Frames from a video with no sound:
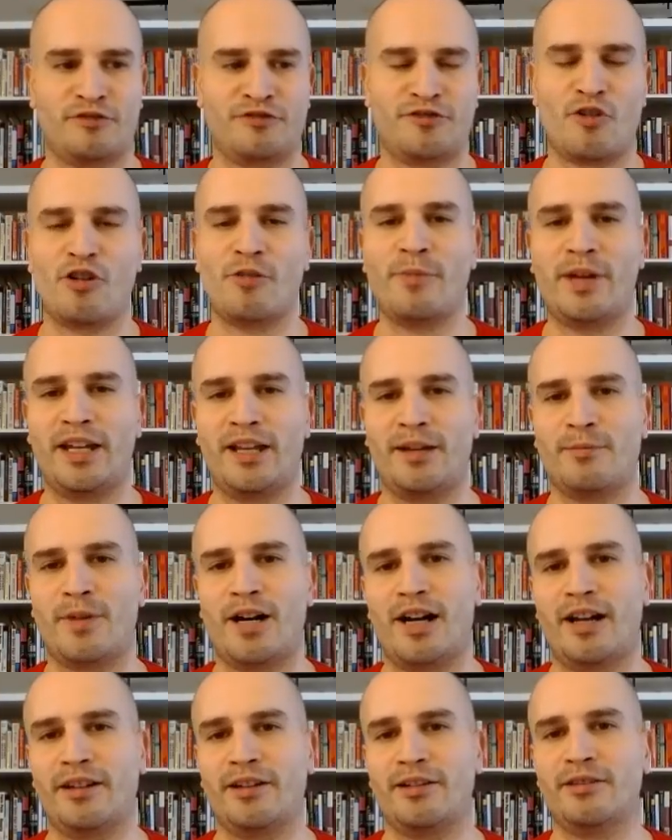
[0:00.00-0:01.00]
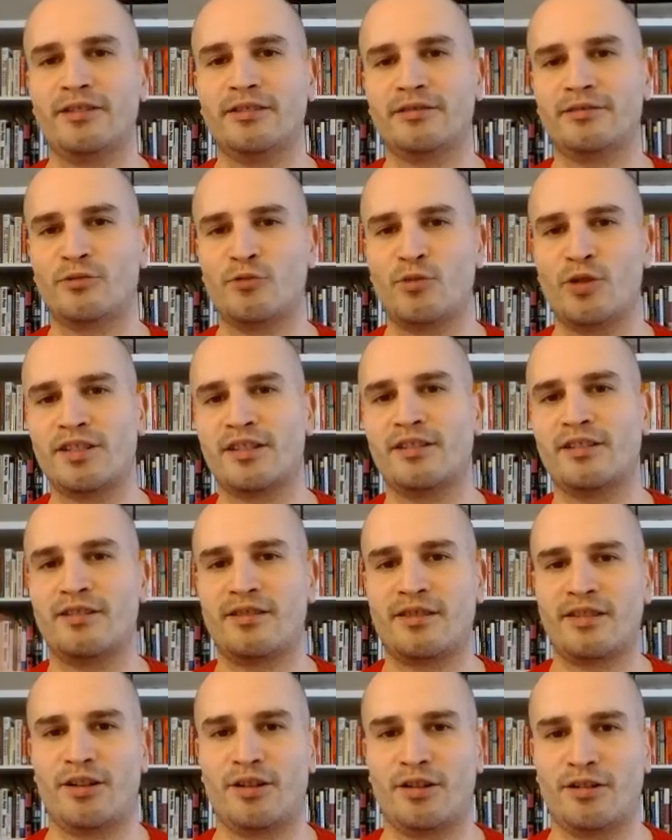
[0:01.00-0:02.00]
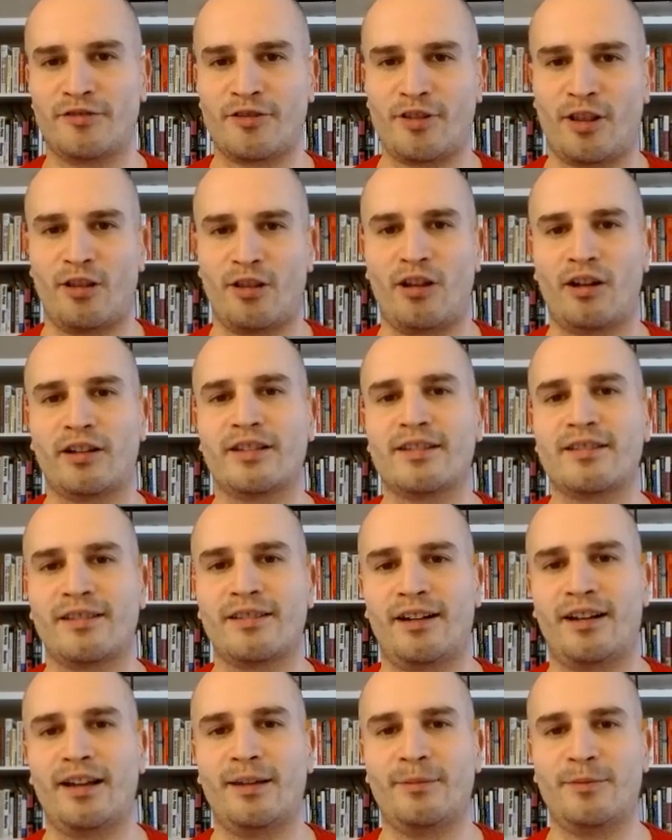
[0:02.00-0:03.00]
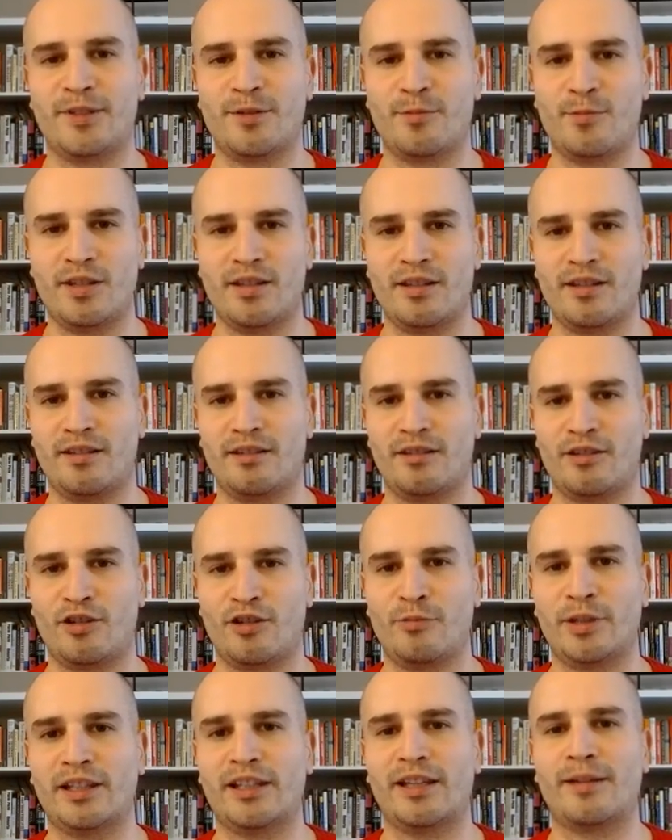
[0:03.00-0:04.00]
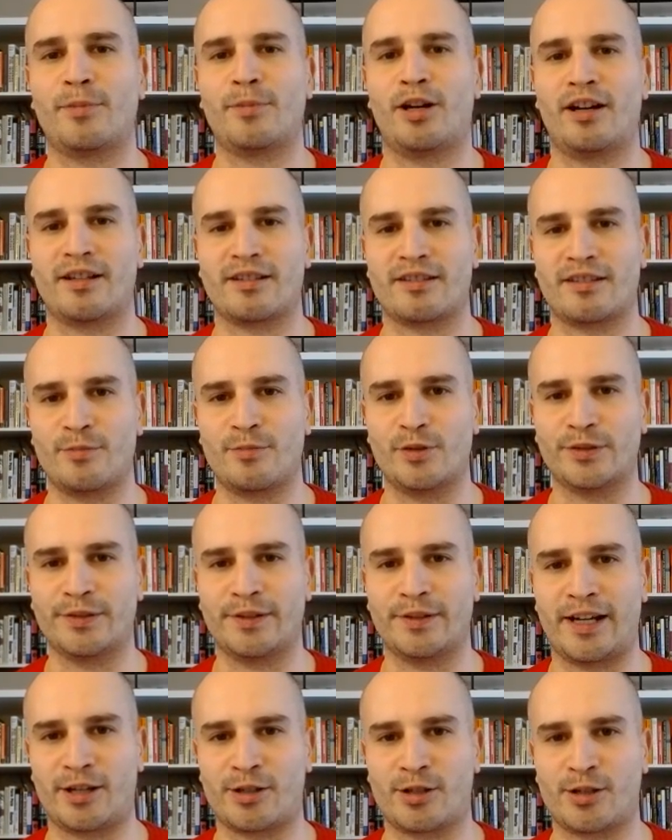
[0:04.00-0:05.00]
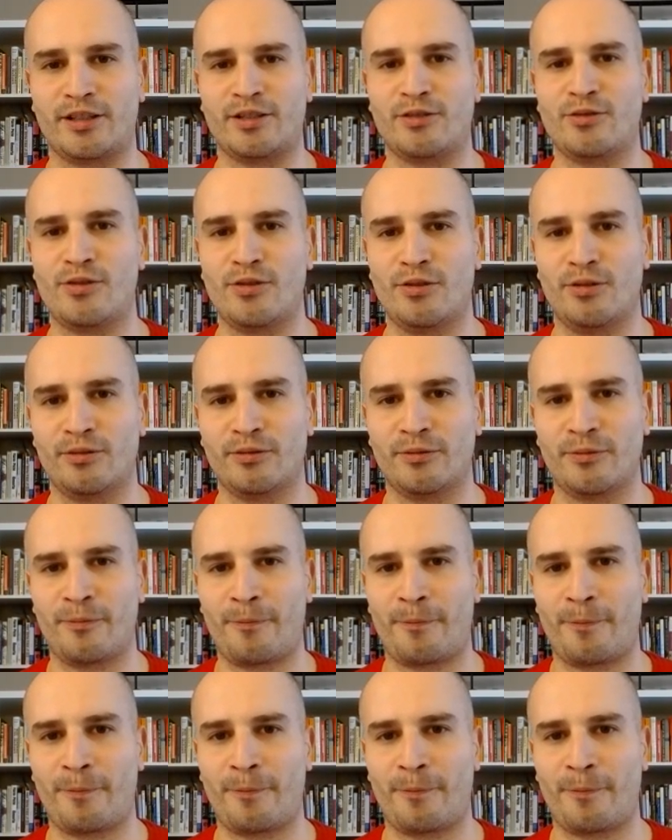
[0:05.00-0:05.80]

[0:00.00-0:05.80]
four minute mile was considered for the longest time to be humanly impossible to actually do.